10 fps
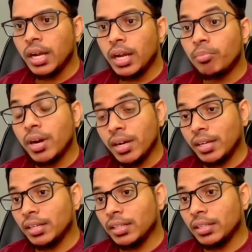But
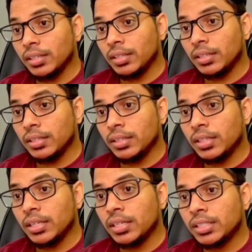
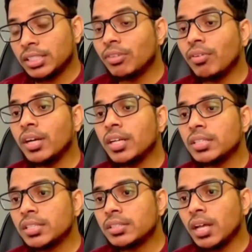the disadvantage
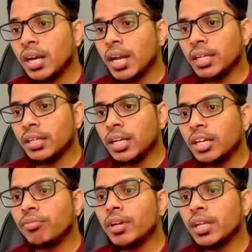is like
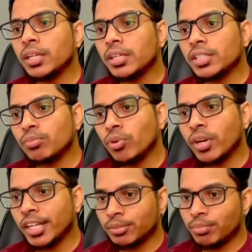refilling is more
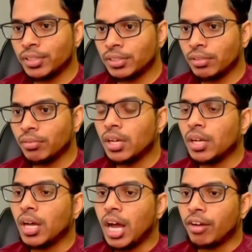expensive
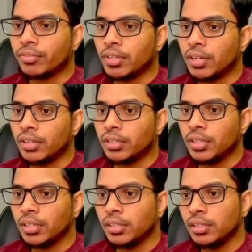after
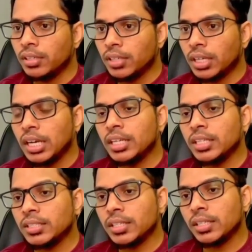the clean
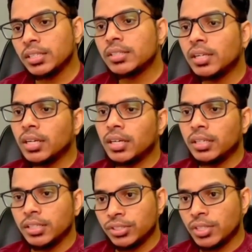agent is
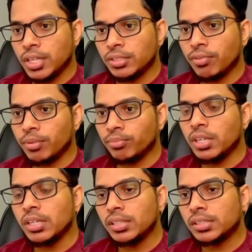discharged from
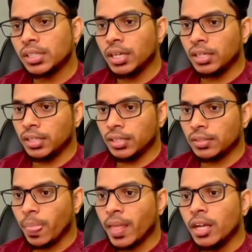the cylinders.
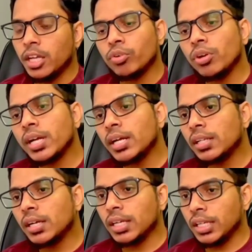If you look at
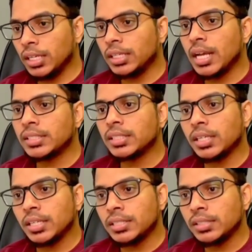the inert gas
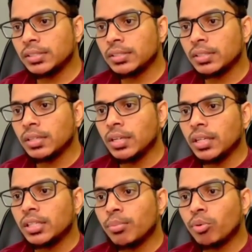agents,
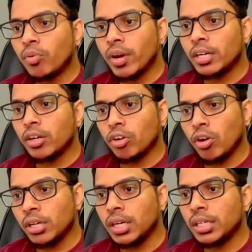they provide
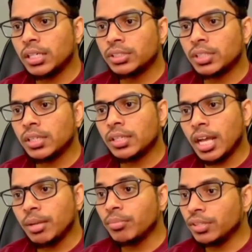longer retention
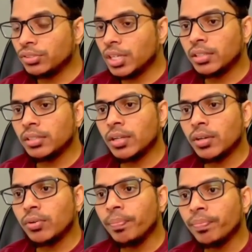time inside the room,